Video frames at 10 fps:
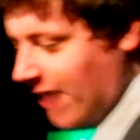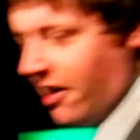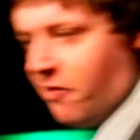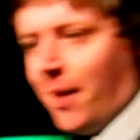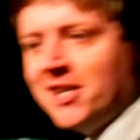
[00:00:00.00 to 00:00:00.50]

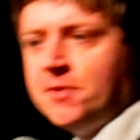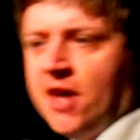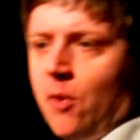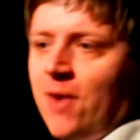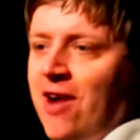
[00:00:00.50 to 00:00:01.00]
That reminds me,
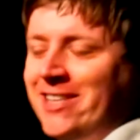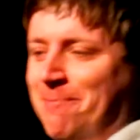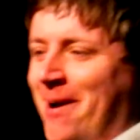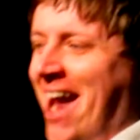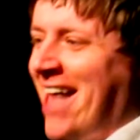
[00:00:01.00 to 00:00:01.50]
though, I went round
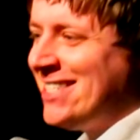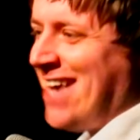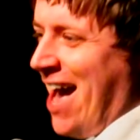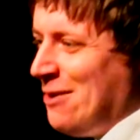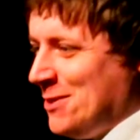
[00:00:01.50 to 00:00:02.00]
to my nan's
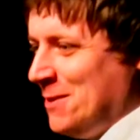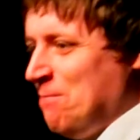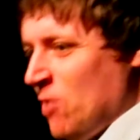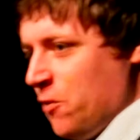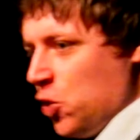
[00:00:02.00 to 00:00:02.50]

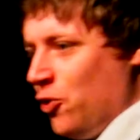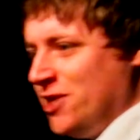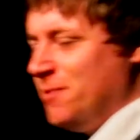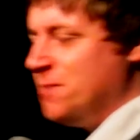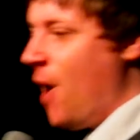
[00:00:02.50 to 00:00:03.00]
house for a
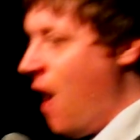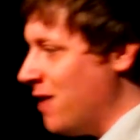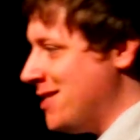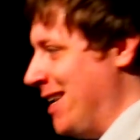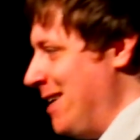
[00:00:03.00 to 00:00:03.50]
Christmas
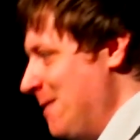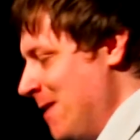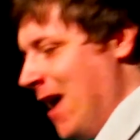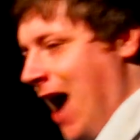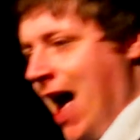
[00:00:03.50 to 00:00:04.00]
party,
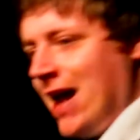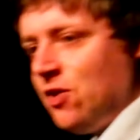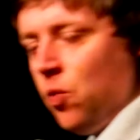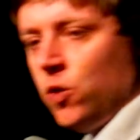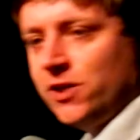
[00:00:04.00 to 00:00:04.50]

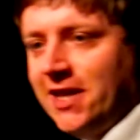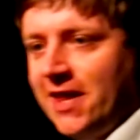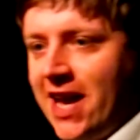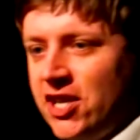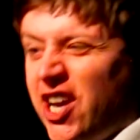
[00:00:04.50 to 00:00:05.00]
and I walked in
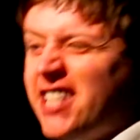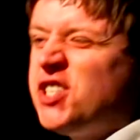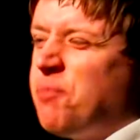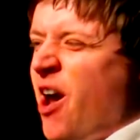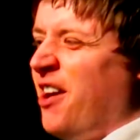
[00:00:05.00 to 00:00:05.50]
there. She had a
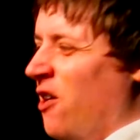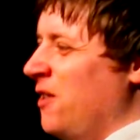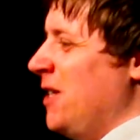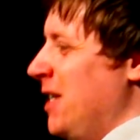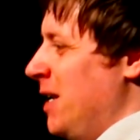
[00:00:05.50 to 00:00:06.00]
spread
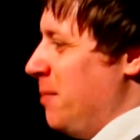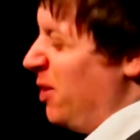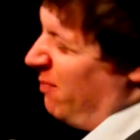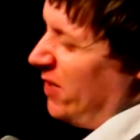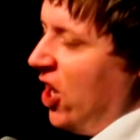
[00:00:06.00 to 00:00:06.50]
on,
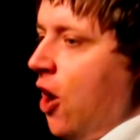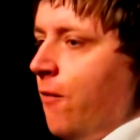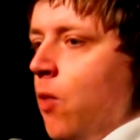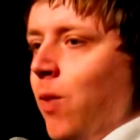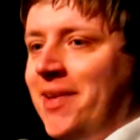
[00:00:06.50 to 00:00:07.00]
but a lot of
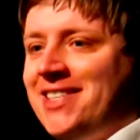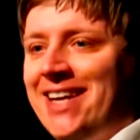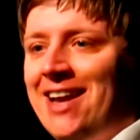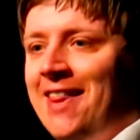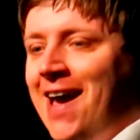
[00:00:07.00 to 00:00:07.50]
old women
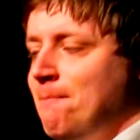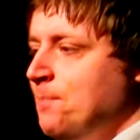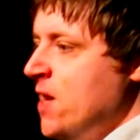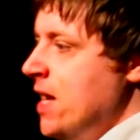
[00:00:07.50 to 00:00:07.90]
sit like that.